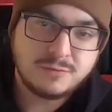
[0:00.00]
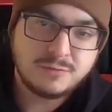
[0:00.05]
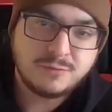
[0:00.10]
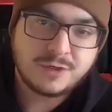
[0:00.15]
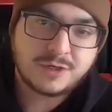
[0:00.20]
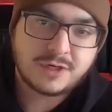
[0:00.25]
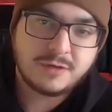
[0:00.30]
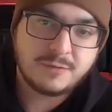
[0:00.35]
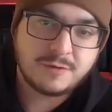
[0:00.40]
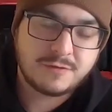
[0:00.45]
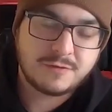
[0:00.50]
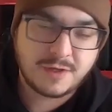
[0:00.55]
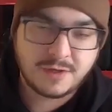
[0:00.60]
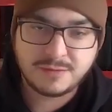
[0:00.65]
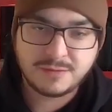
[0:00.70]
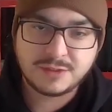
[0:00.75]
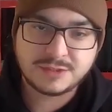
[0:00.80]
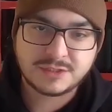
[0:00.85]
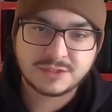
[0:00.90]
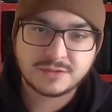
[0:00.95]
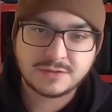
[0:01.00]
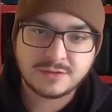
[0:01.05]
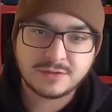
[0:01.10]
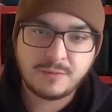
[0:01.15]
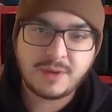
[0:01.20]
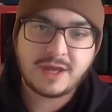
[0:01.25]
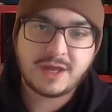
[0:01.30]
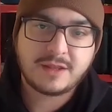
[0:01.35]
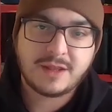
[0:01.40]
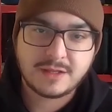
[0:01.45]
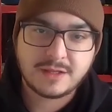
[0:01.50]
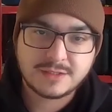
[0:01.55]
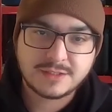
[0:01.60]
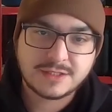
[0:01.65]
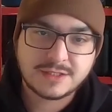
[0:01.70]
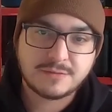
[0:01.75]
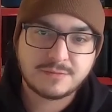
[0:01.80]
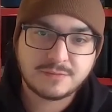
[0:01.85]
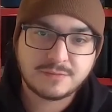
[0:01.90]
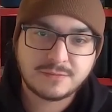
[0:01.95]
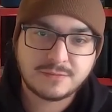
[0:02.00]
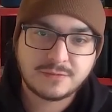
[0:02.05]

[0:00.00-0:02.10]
working with Music Nomad at that time.